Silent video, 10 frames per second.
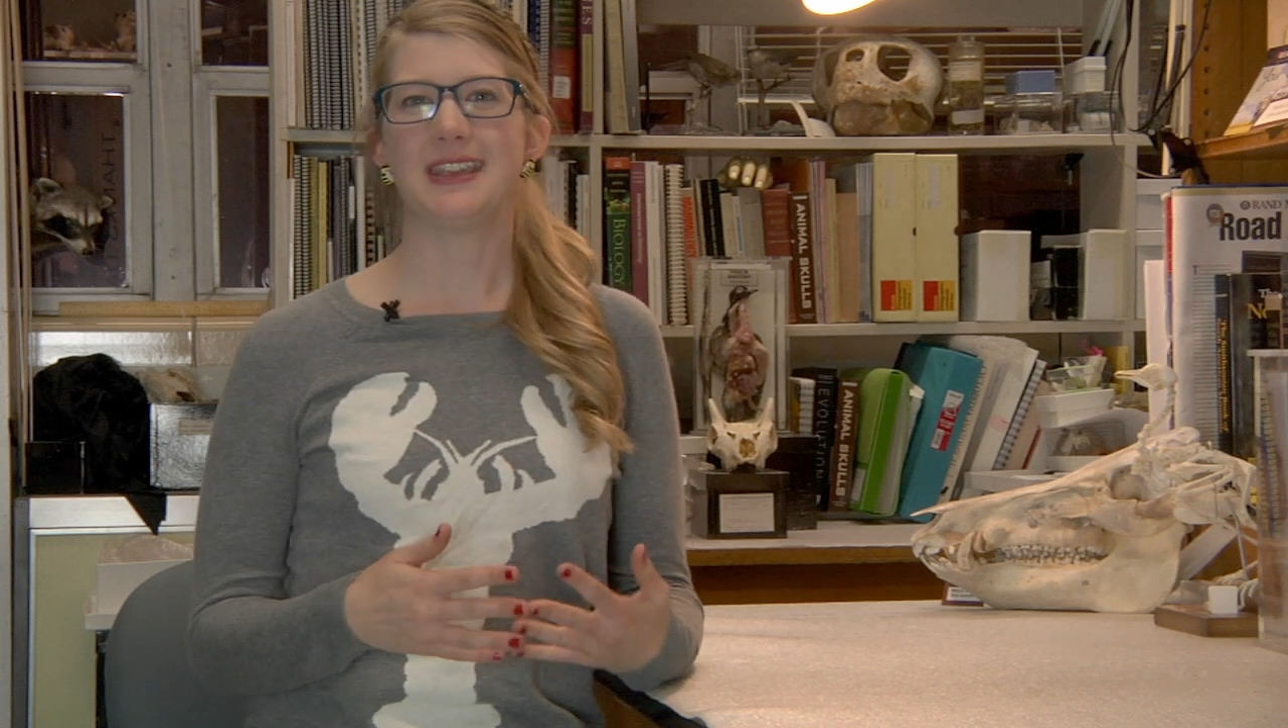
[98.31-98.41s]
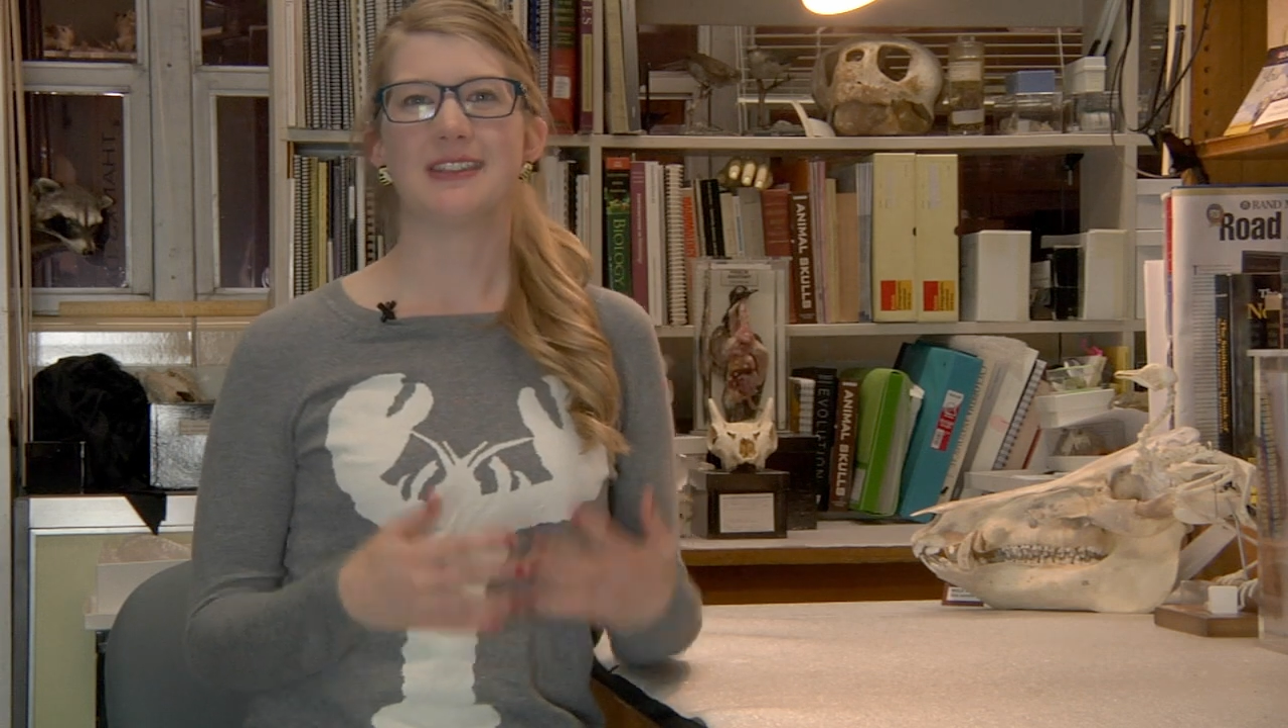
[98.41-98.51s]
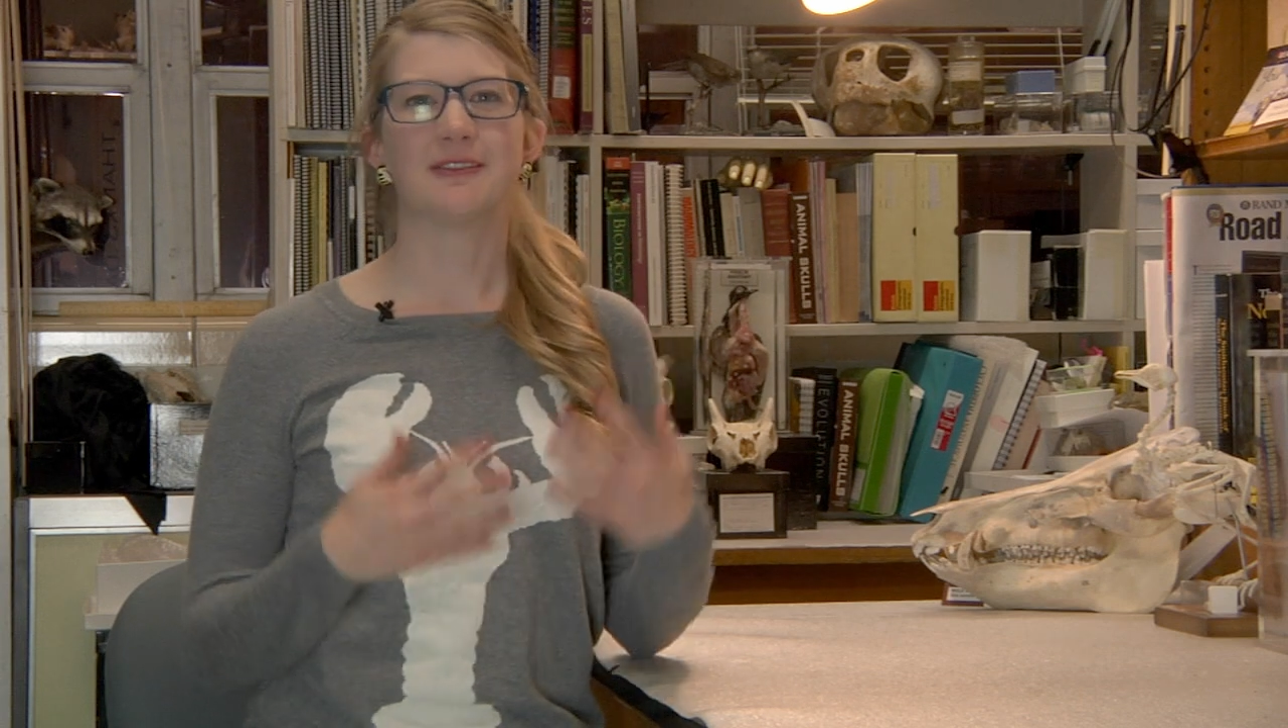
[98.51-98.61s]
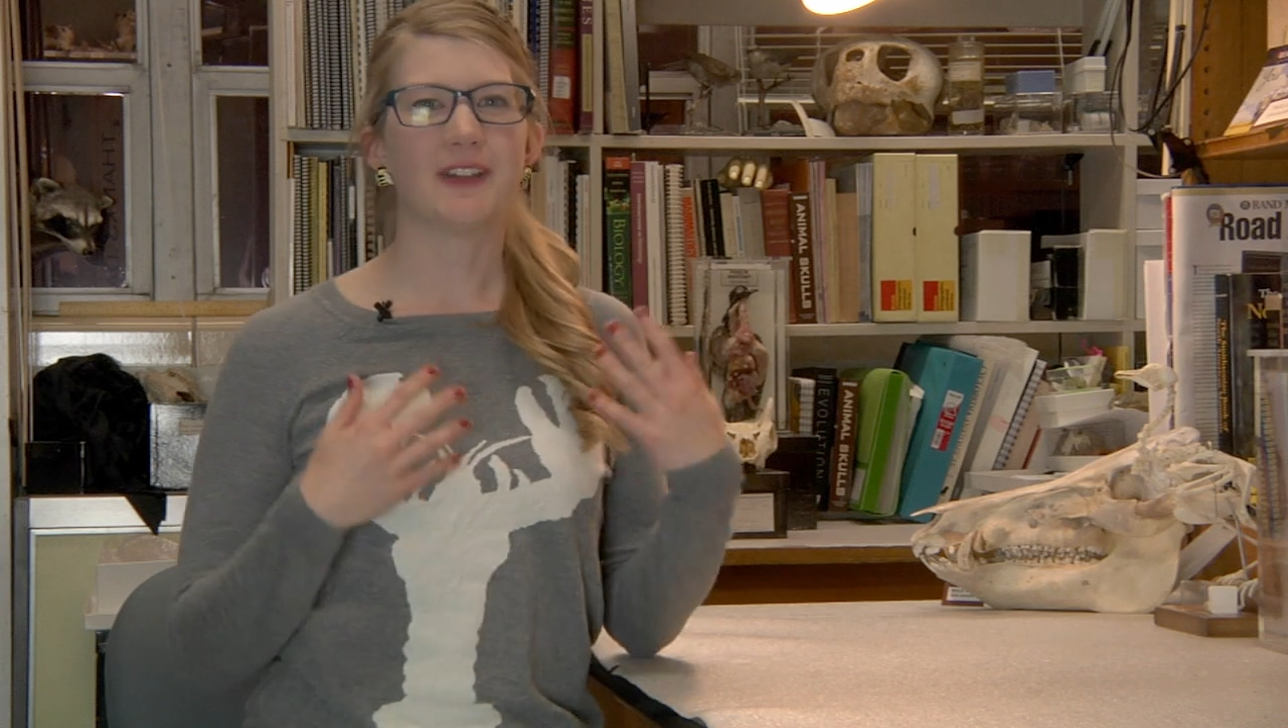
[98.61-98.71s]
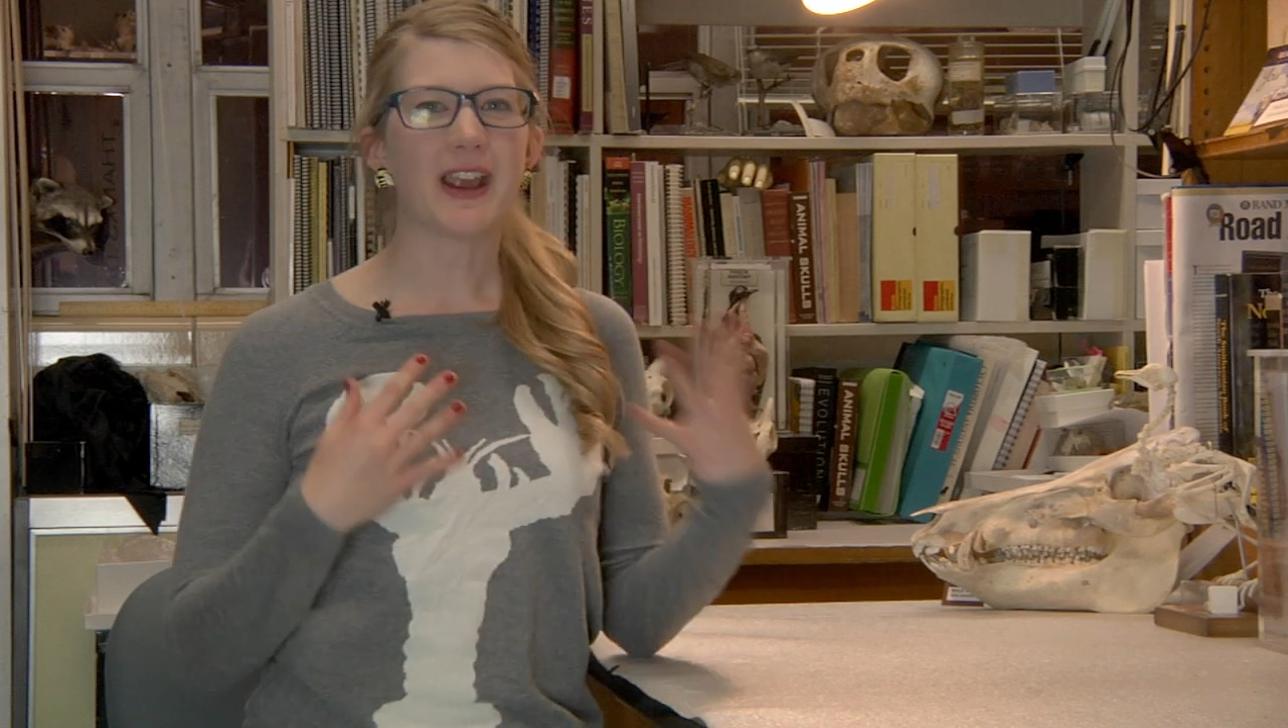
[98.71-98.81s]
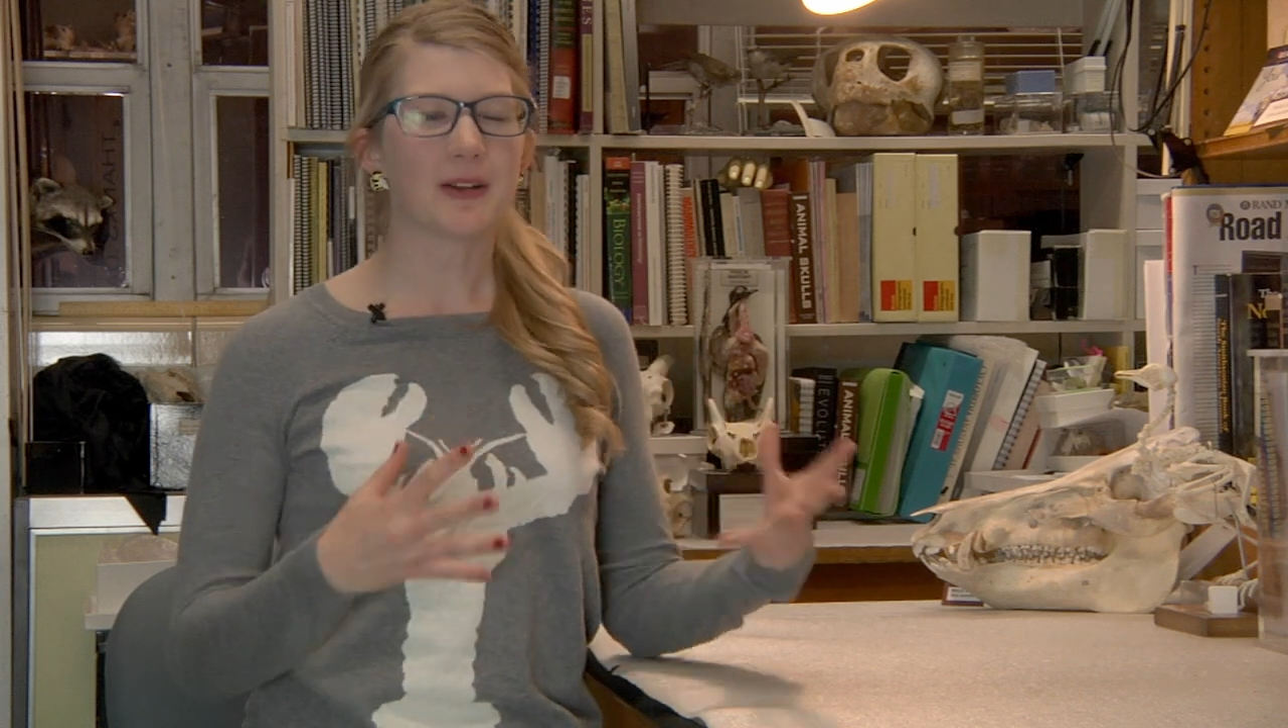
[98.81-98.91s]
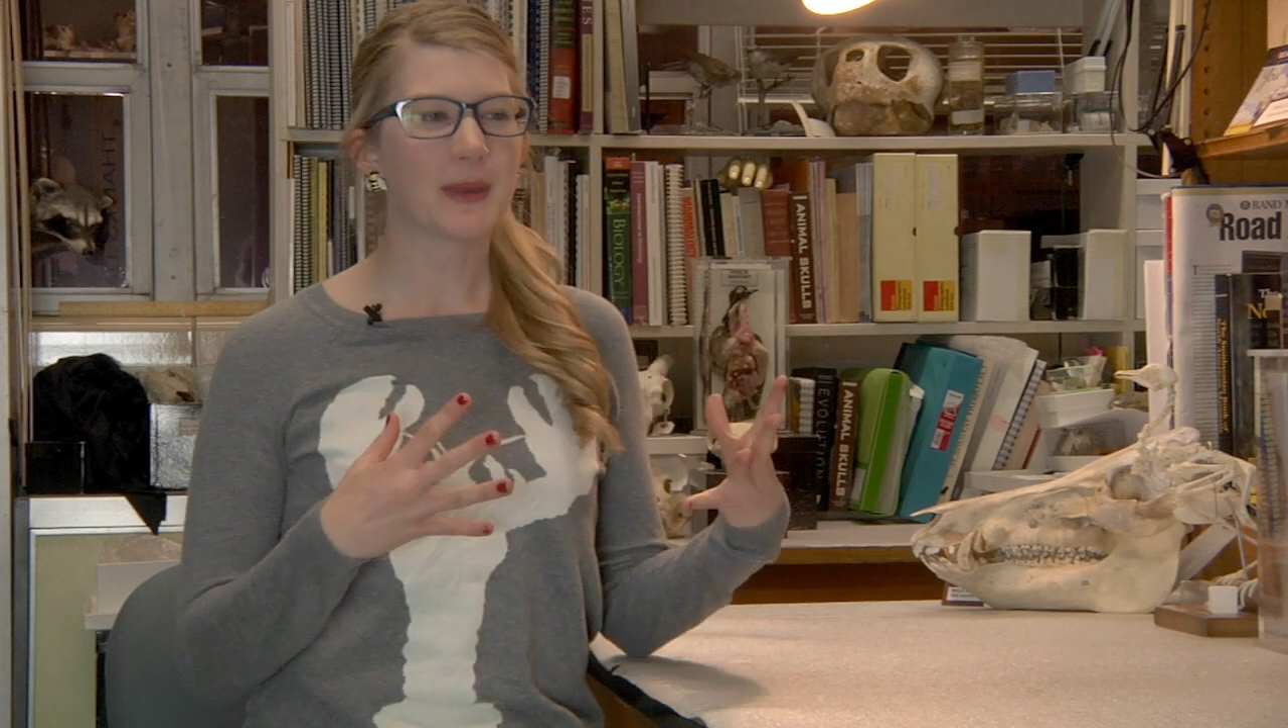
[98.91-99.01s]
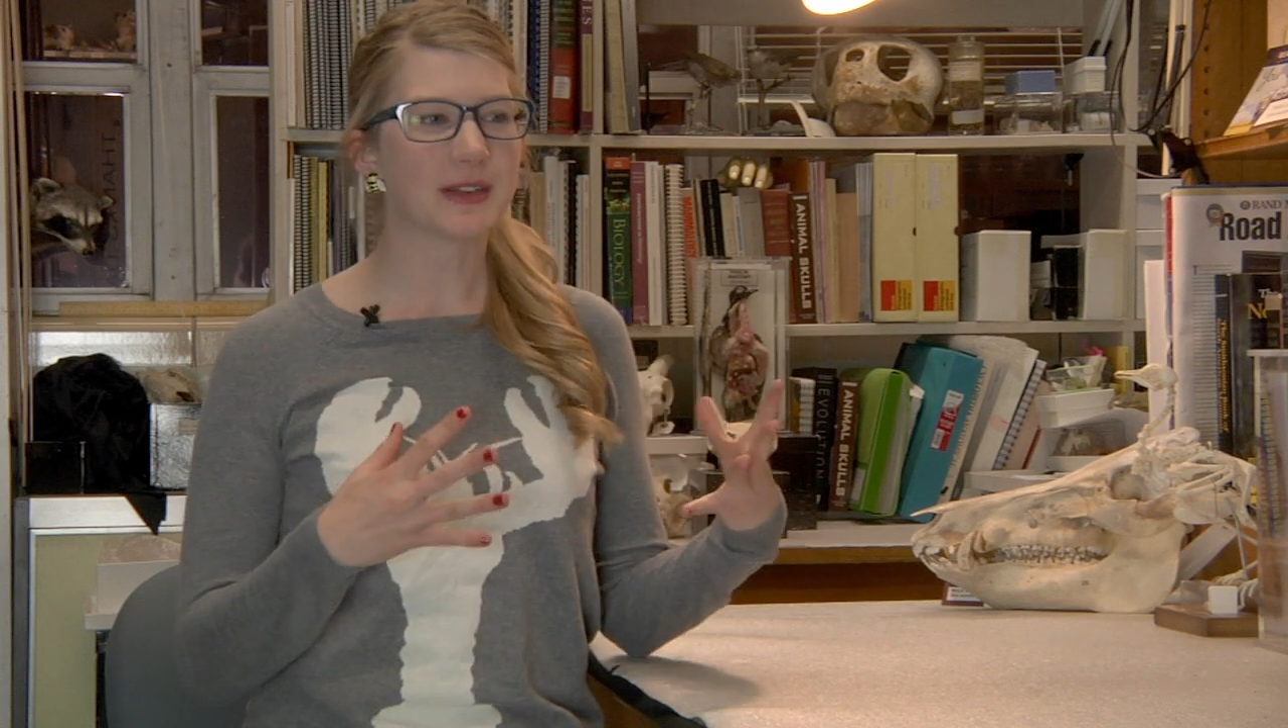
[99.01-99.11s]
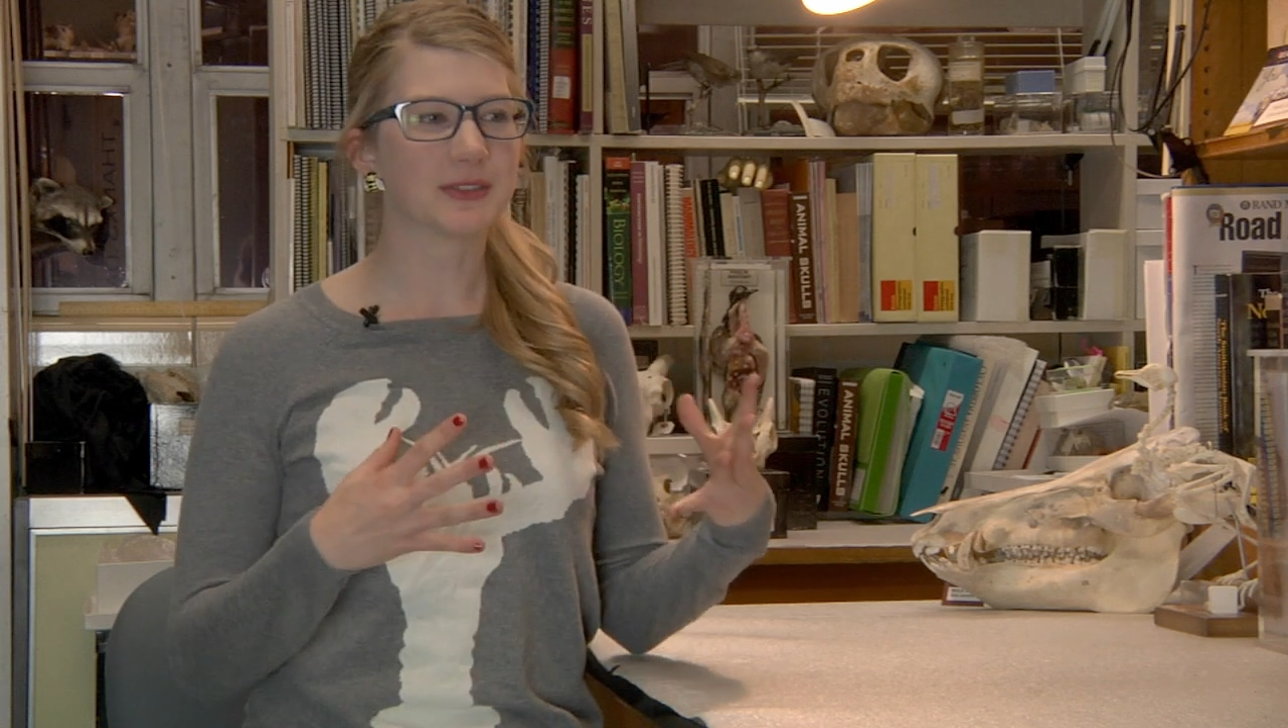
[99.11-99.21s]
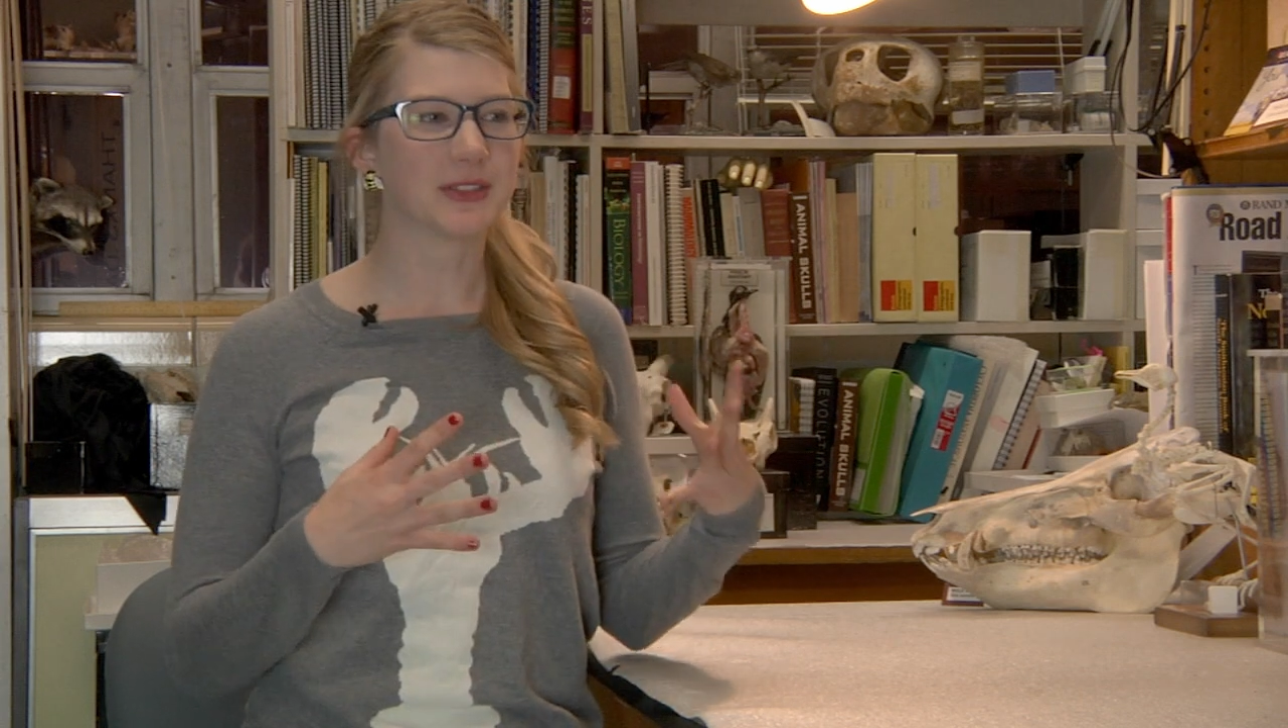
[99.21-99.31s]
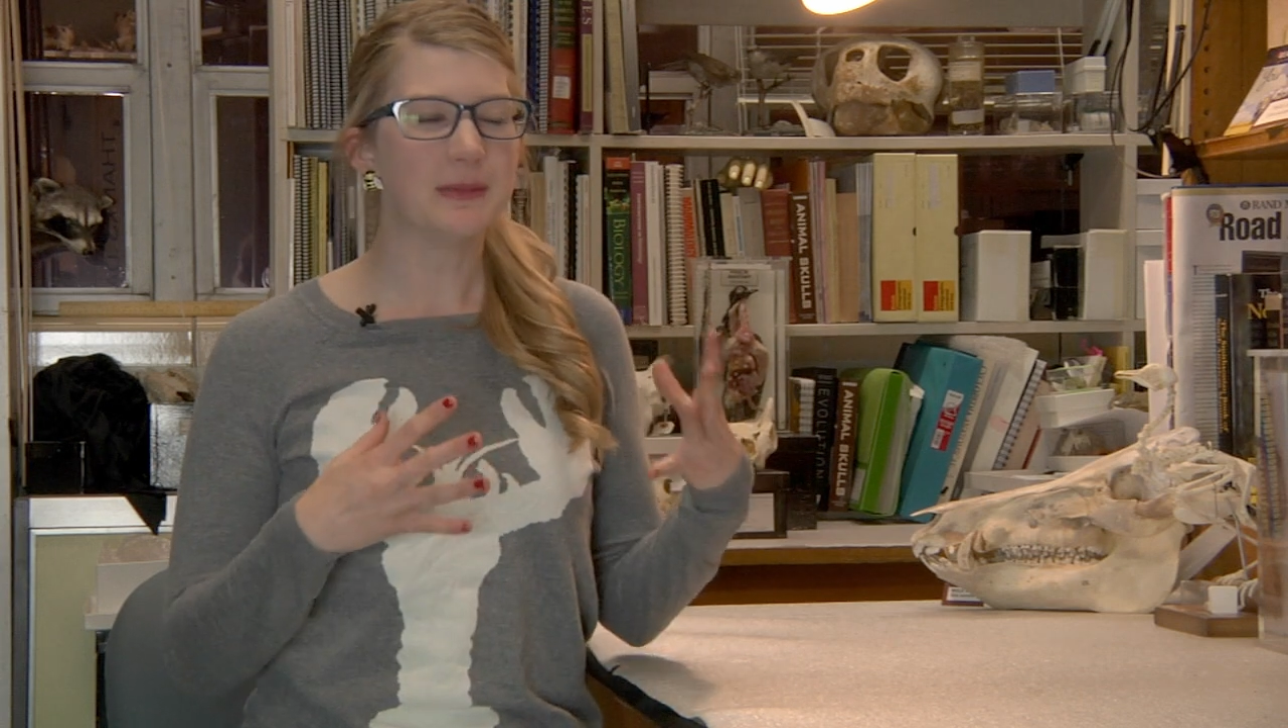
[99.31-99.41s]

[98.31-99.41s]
the environmental